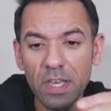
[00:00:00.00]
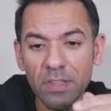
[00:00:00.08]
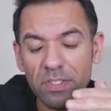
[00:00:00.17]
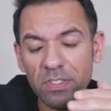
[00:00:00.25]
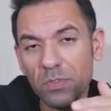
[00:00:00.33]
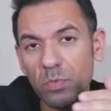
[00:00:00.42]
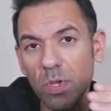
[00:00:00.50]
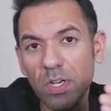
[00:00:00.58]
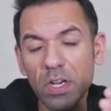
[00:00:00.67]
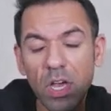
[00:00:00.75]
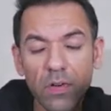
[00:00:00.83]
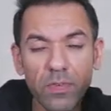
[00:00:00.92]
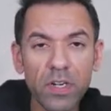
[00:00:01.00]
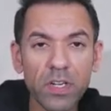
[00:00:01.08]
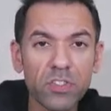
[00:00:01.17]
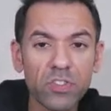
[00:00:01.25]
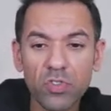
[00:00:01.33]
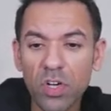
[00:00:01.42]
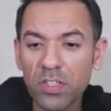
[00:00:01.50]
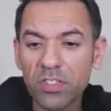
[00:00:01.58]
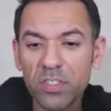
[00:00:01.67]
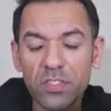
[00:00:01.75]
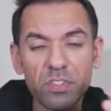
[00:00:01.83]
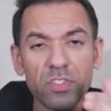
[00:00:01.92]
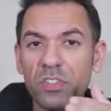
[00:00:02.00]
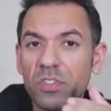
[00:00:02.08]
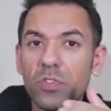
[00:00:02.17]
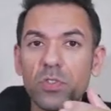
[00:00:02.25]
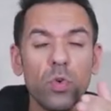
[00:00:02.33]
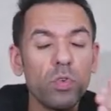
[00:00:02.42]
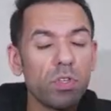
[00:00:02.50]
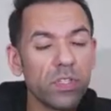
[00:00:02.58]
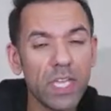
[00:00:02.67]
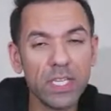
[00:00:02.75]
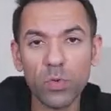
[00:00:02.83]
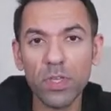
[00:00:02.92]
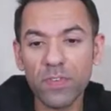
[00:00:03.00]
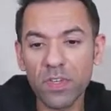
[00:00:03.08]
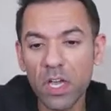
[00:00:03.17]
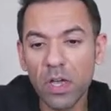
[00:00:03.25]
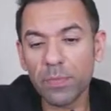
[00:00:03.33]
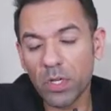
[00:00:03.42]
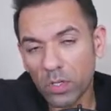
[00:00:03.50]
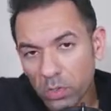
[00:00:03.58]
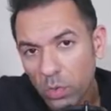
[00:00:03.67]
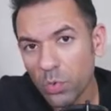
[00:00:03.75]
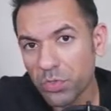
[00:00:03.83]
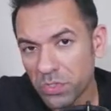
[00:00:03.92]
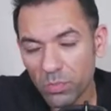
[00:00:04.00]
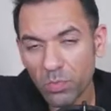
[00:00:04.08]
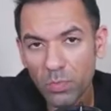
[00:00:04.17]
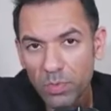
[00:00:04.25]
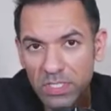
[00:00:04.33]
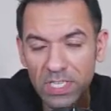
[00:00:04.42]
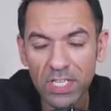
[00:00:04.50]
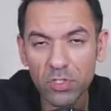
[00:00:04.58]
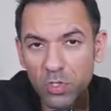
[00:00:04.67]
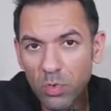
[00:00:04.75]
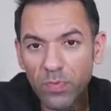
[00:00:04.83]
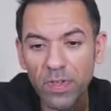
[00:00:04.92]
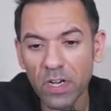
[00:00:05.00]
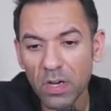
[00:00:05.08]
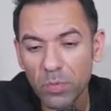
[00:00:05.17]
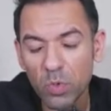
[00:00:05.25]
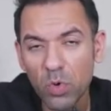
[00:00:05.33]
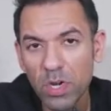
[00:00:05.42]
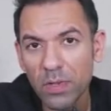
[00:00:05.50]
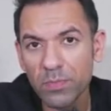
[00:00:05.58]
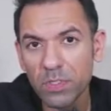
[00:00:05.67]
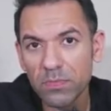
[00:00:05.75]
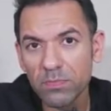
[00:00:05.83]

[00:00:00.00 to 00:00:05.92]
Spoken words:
This is where other instructors just don't even come close to what we teach you within our programs.